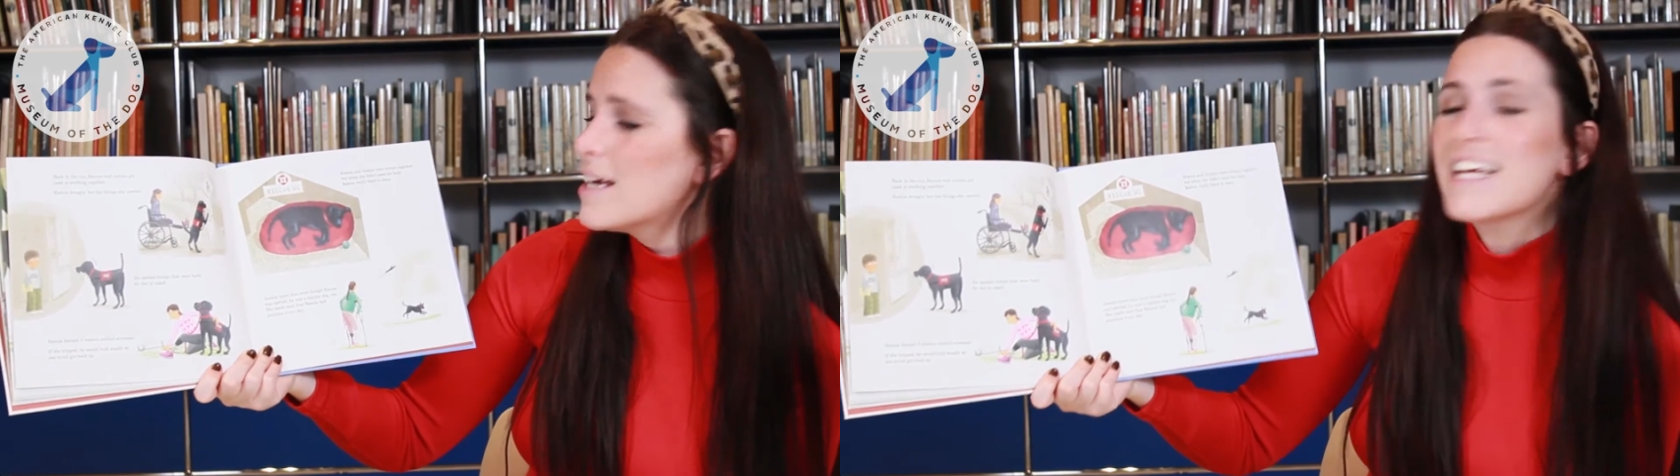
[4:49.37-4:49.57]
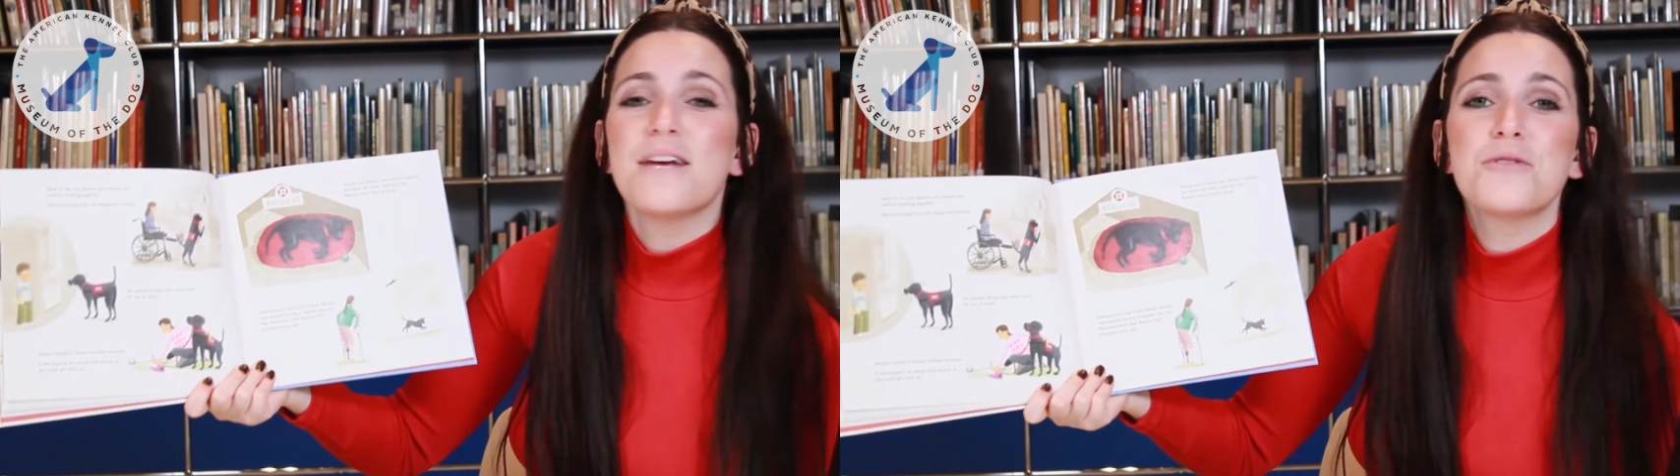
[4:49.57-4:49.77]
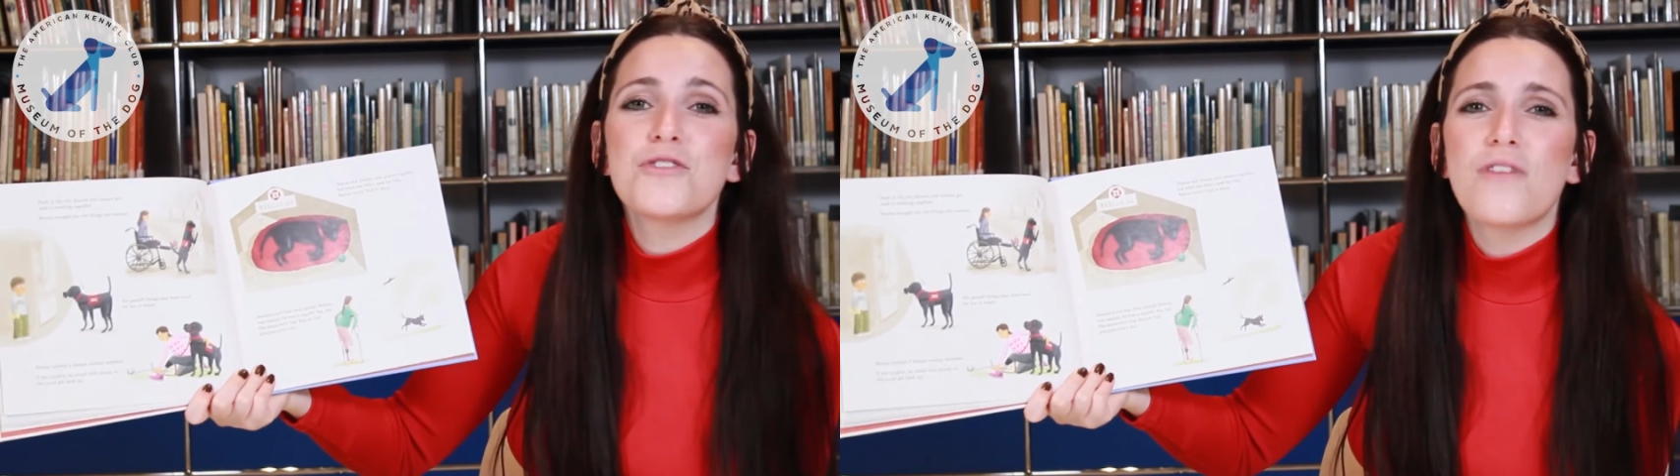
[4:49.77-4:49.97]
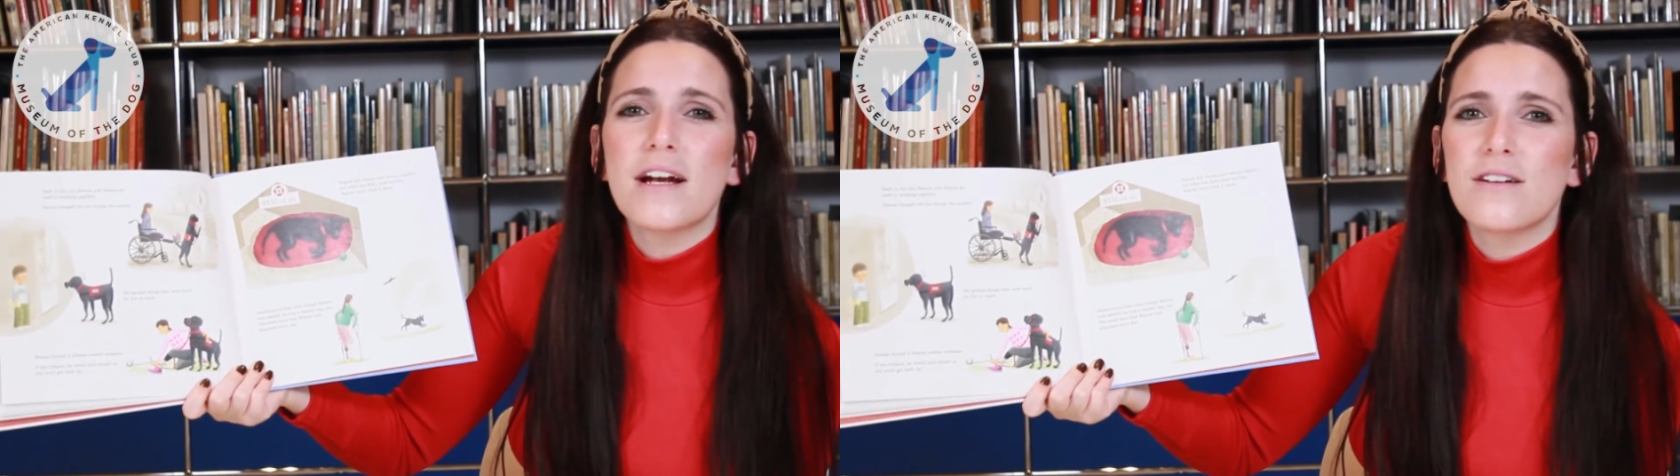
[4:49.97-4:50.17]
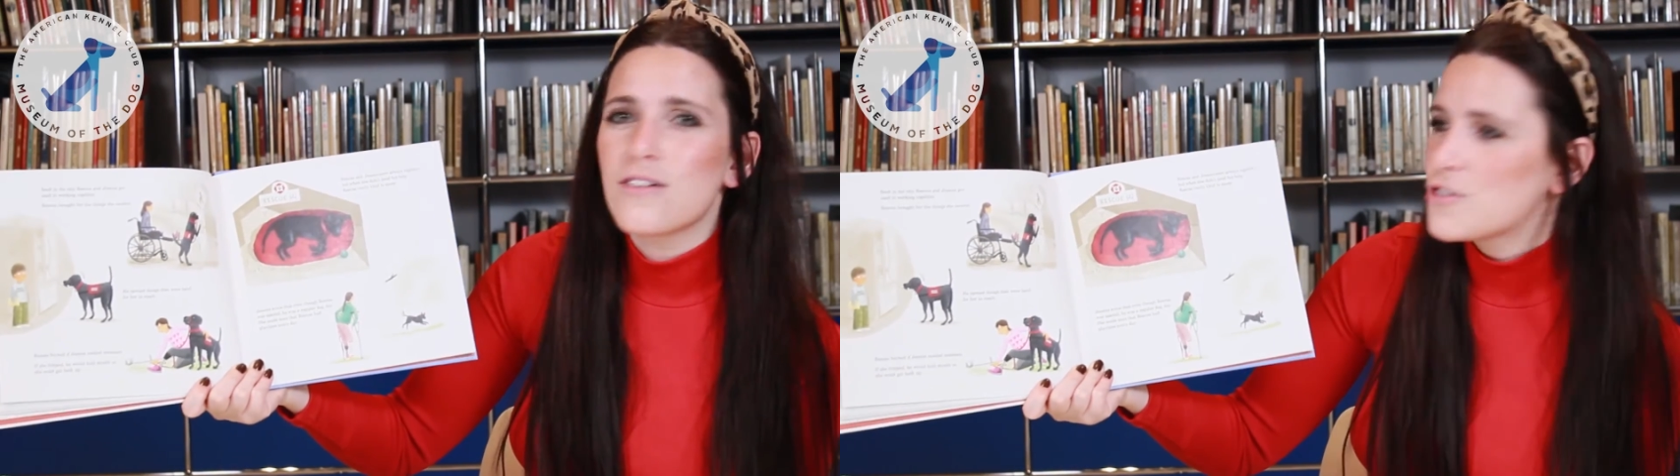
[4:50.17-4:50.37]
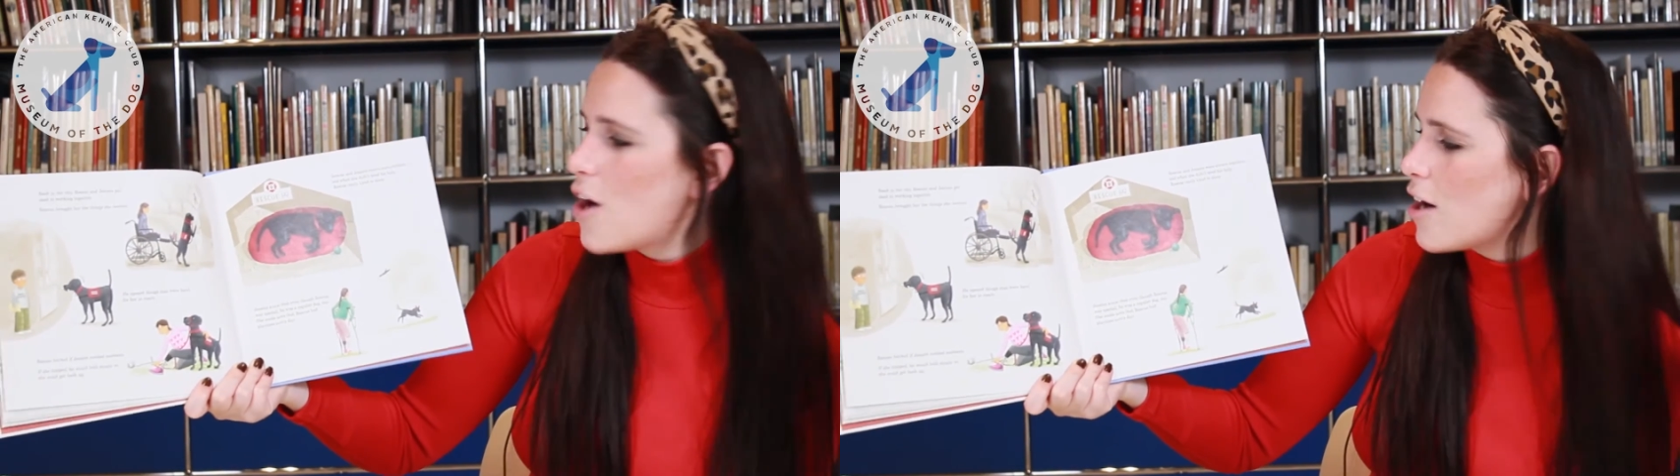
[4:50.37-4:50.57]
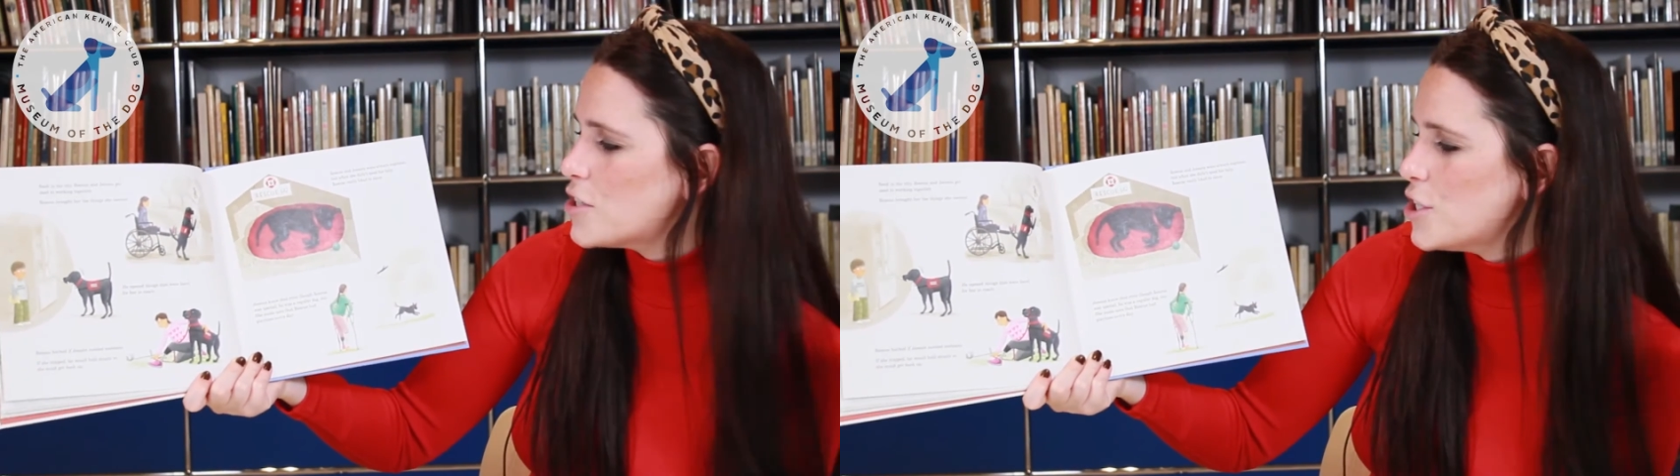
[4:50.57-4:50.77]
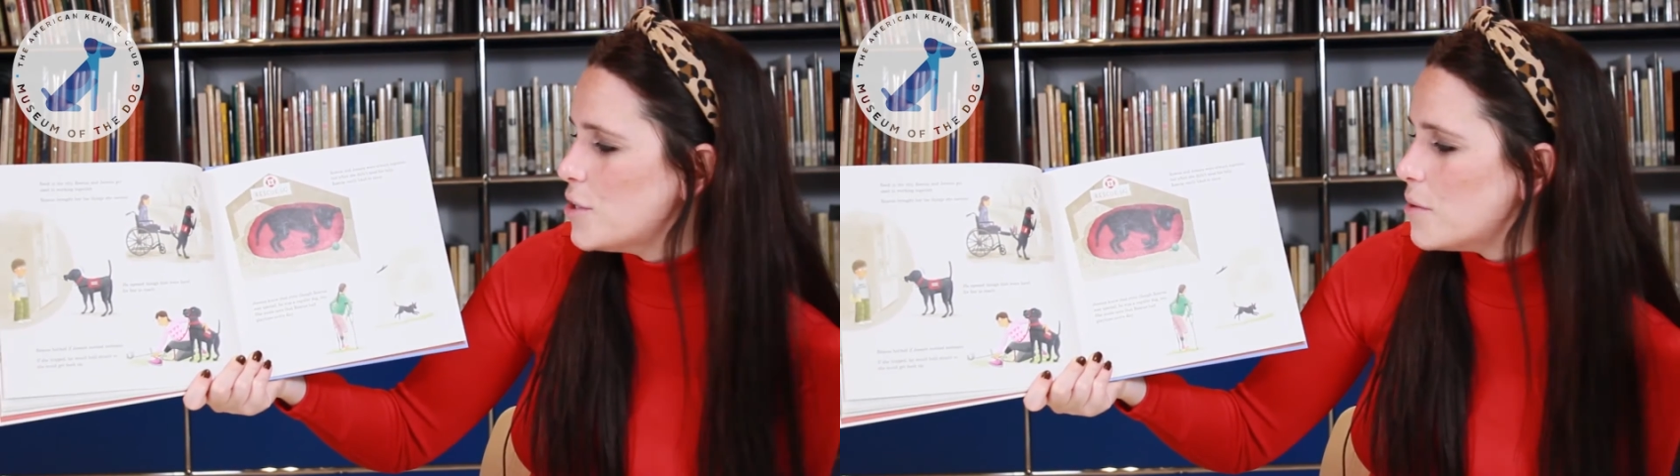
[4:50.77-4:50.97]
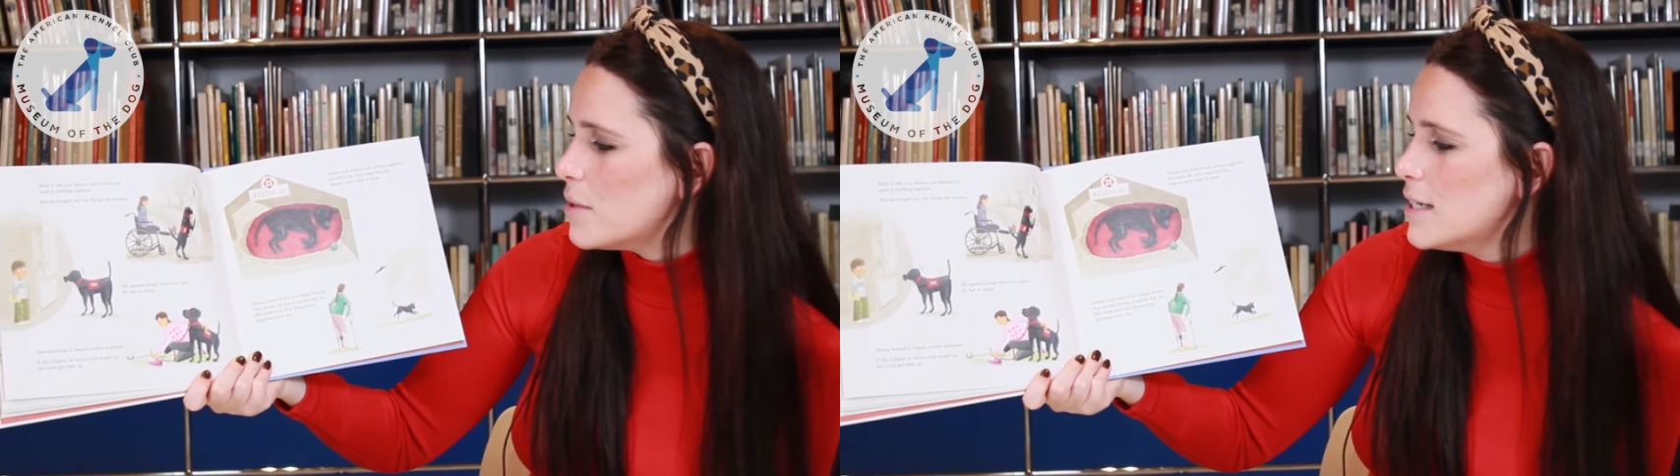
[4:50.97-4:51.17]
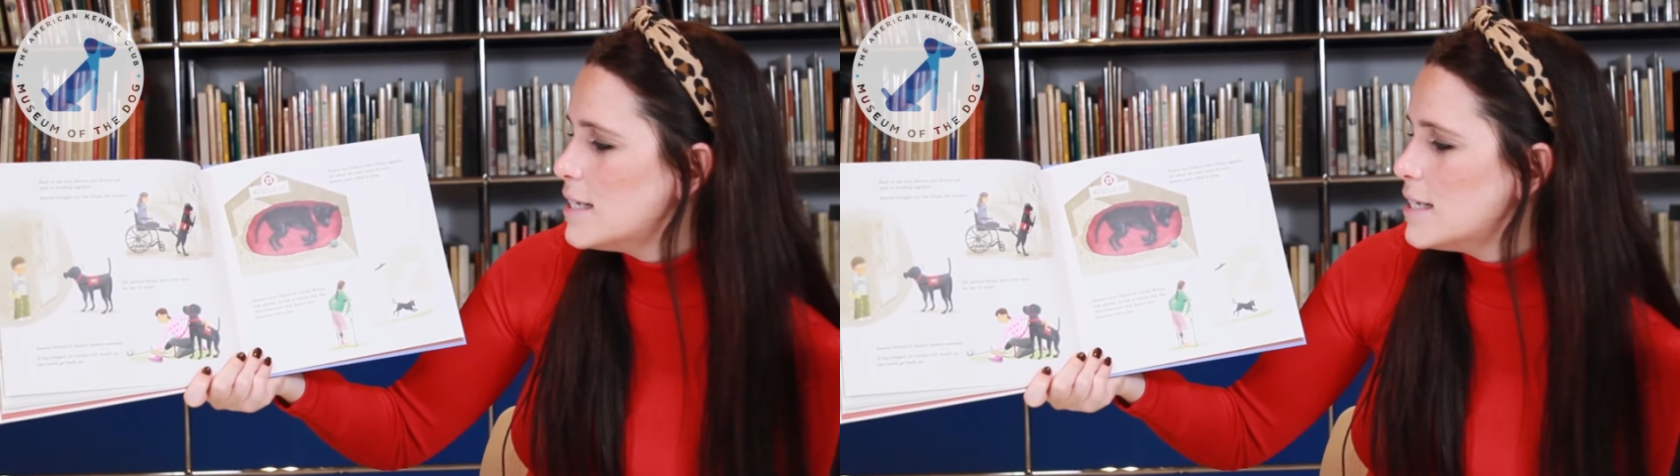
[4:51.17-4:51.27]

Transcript: he was a regular dog too.